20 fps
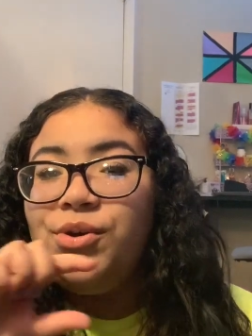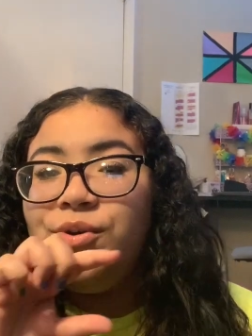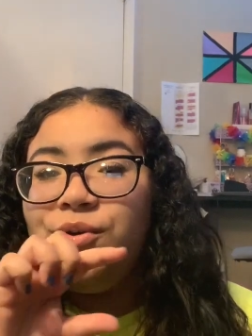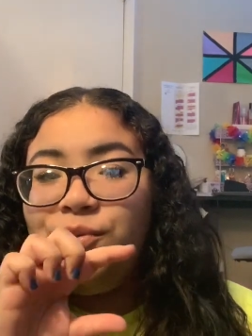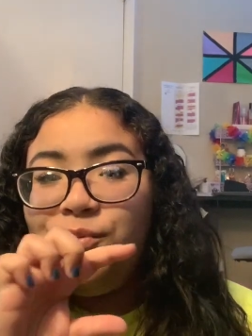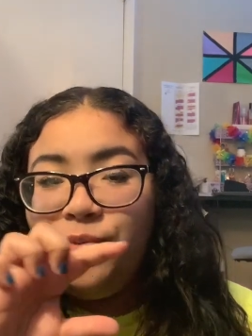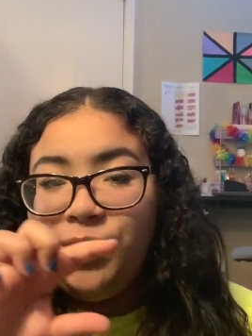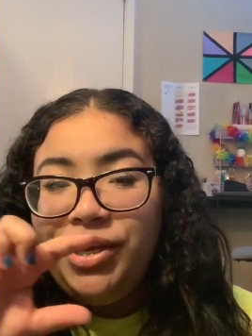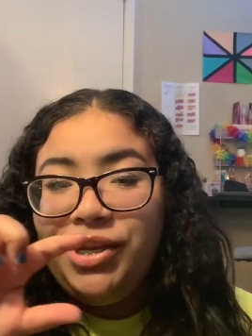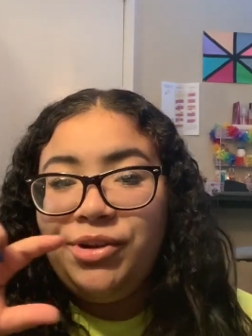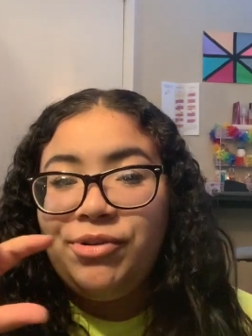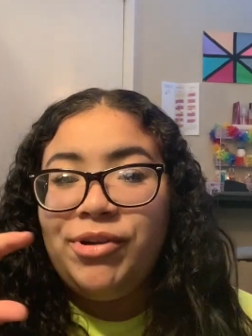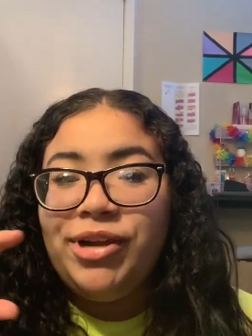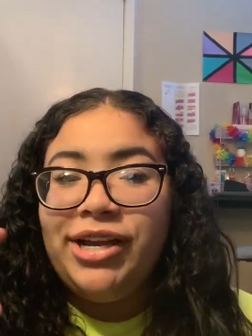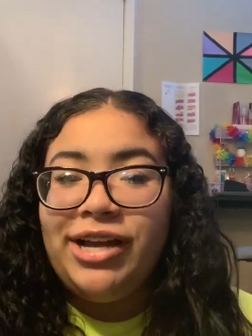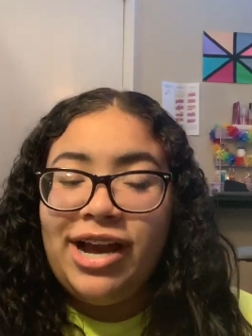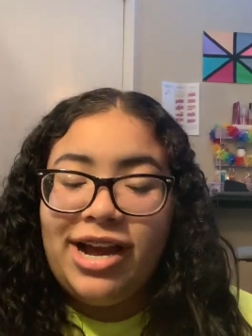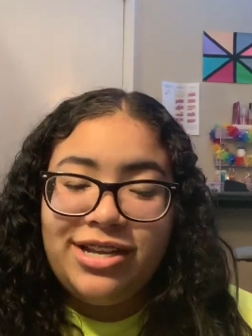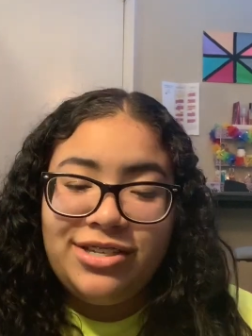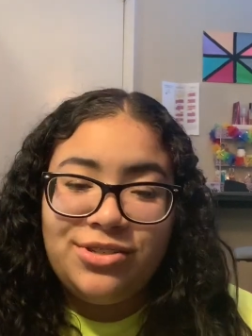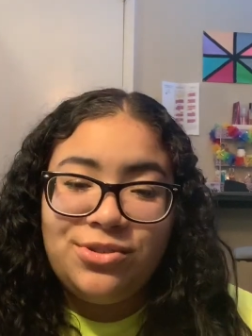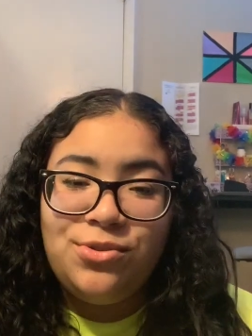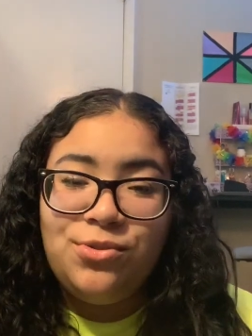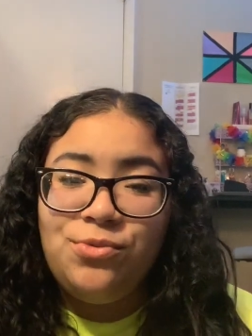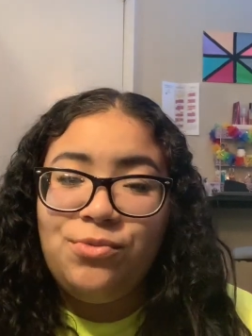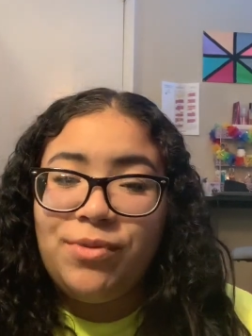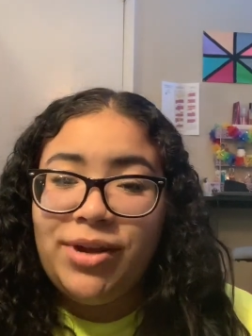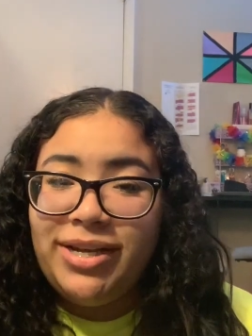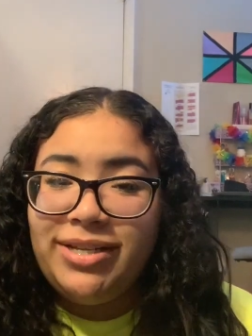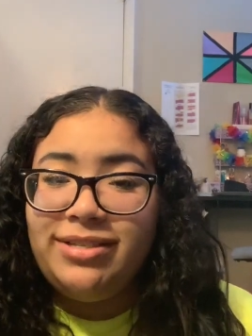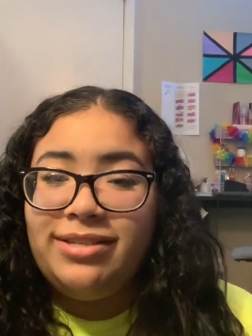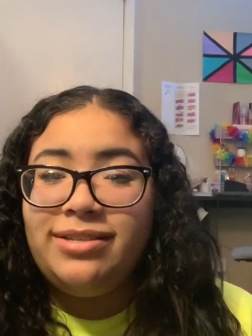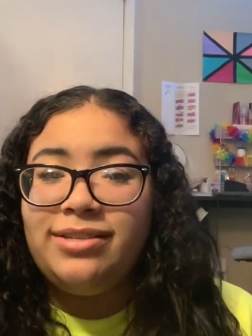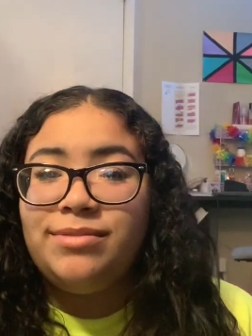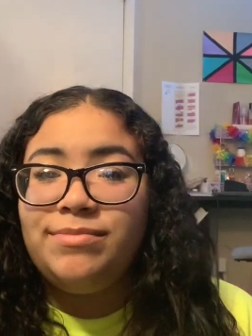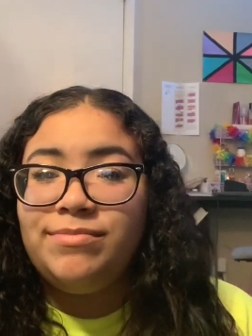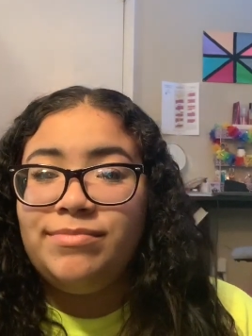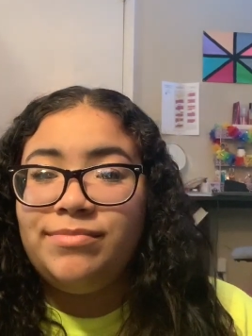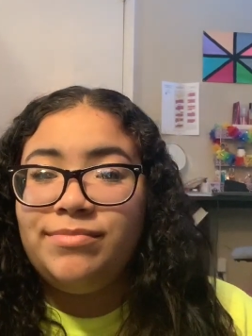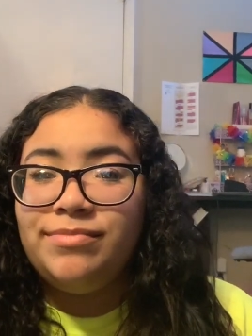Queen Creek High School
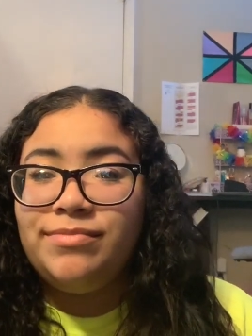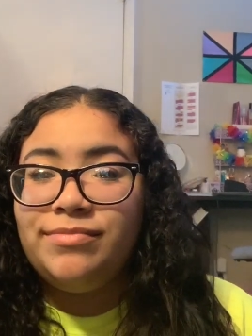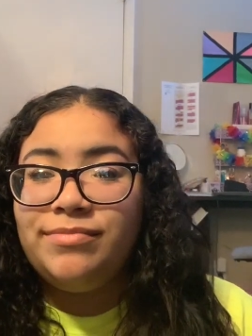racism.